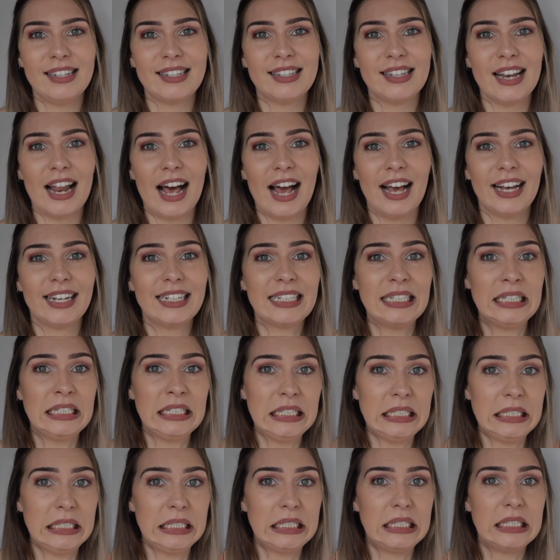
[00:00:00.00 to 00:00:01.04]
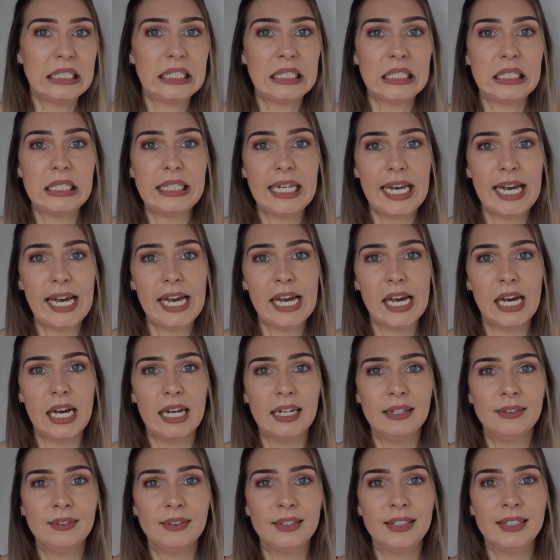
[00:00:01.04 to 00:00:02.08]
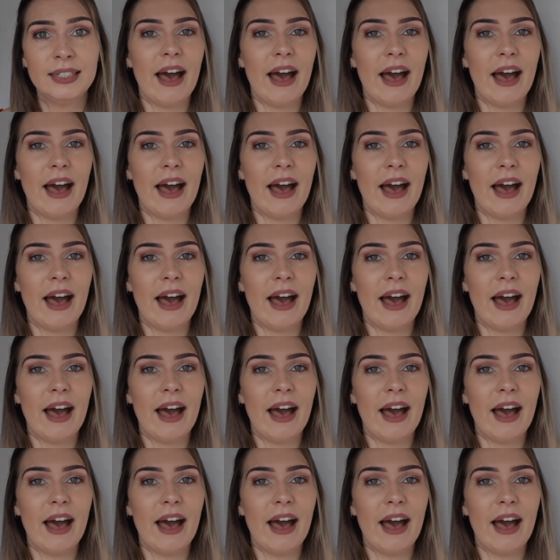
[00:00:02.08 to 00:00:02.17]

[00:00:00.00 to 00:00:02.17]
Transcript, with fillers: it's like, see ya.